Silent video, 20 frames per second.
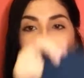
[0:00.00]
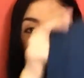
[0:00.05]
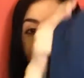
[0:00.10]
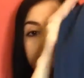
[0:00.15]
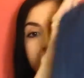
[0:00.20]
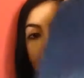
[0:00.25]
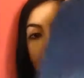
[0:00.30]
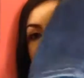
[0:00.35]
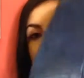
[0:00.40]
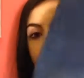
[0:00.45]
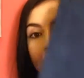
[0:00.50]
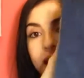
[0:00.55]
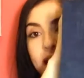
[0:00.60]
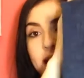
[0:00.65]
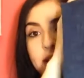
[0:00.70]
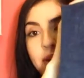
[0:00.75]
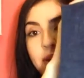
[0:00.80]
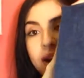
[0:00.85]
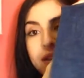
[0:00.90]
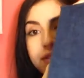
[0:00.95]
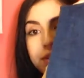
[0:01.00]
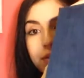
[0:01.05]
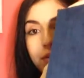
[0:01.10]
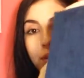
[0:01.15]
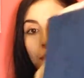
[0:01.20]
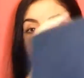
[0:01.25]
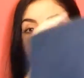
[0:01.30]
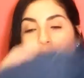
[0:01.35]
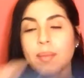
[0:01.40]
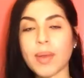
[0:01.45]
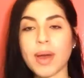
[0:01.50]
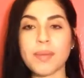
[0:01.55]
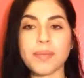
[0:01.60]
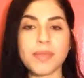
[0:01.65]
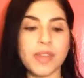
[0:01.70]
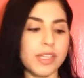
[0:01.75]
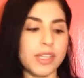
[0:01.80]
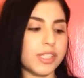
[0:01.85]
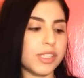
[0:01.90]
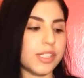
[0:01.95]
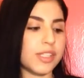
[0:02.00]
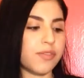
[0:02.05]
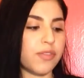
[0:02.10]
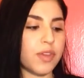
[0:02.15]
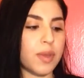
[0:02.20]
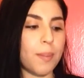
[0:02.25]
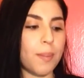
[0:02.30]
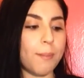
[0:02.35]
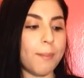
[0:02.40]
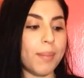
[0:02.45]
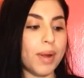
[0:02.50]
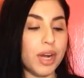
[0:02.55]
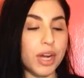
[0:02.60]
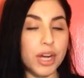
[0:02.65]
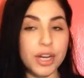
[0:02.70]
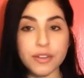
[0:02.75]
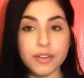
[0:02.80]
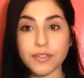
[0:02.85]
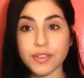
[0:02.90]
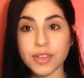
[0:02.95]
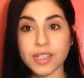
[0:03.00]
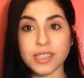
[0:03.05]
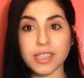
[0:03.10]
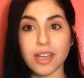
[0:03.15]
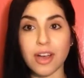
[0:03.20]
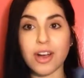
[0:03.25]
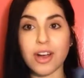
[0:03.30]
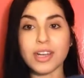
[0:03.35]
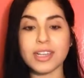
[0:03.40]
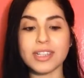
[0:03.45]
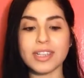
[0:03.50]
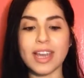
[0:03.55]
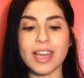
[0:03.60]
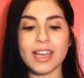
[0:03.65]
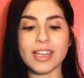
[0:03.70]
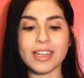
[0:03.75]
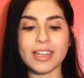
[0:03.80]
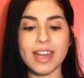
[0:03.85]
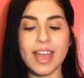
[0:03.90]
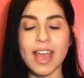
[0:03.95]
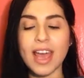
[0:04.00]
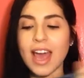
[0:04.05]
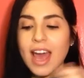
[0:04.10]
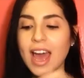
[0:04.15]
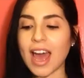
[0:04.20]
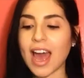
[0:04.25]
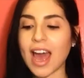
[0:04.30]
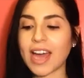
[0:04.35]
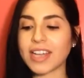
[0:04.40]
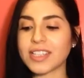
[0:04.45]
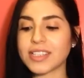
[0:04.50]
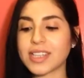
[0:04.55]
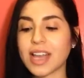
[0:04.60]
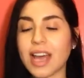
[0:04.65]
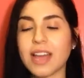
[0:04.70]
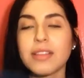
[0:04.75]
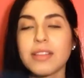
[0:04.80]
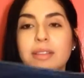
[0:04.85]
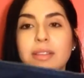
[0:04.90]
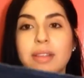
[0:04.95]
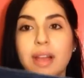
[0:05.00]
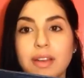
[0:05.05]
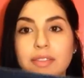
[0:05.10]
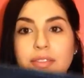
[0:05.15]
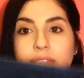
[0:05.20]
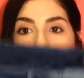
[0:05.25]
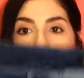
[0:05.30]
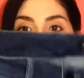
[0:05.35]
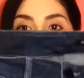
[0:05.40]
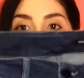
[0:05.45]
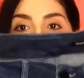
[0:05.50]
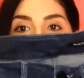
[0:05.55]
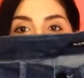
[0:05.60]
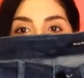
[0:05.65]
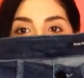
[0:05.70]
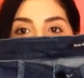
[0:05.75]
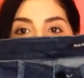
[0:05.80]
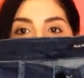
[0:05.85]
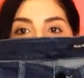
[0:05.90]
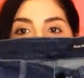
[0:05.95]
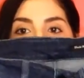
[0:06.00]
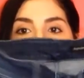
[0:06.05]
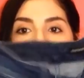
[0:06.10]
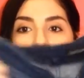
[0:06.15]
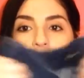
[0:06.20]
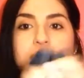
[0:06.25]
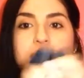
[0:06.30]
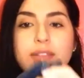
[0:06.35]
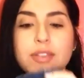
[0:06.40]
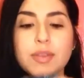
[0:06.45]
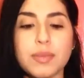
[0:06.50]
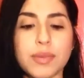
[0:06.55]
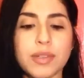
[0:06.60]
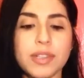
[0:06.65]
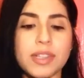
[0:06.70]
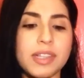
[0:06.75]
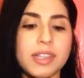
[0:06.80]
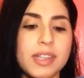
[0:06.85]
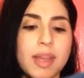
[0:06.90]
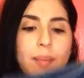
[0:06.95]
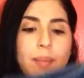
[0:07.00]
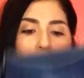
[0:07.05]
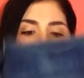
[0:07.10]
they I don't have to roll them up. They just fit perfect on and I just I love them. They're just so comfortable and they're that